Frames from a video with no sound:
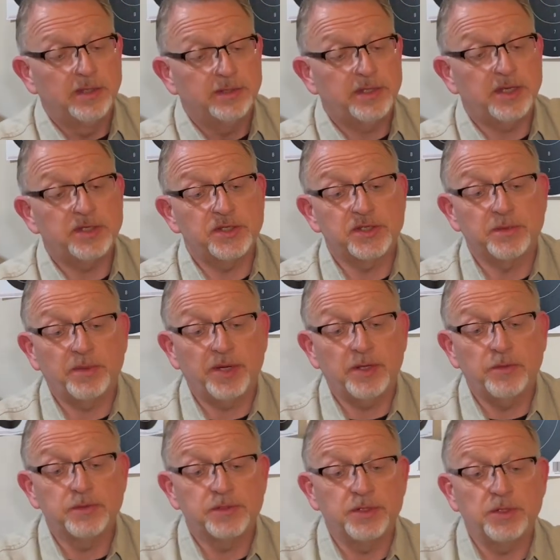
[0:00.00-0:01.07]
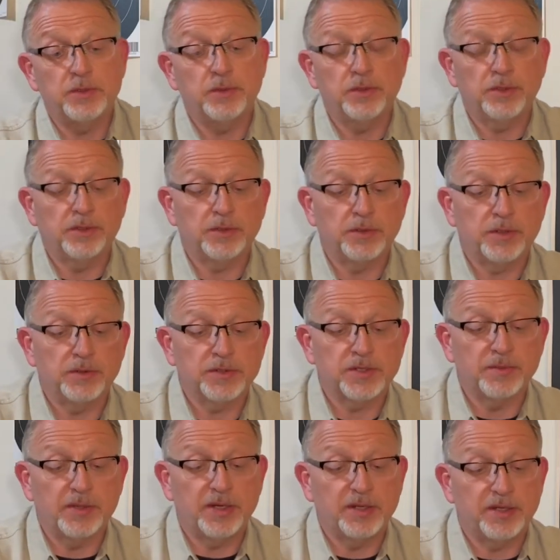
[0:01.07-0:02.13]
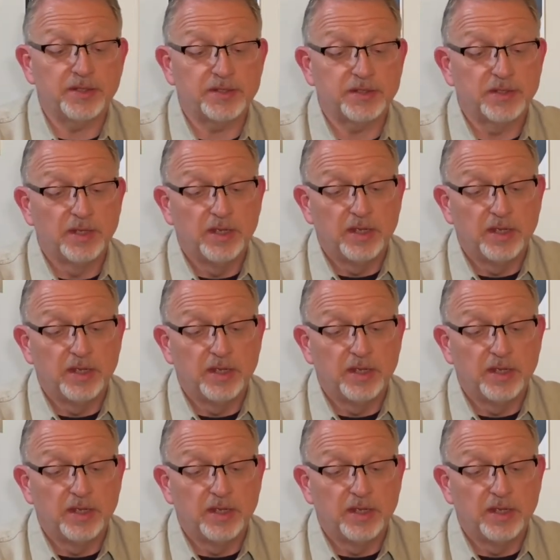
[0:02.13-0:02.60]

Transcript: teaching somebody who's new, or you're somebody that's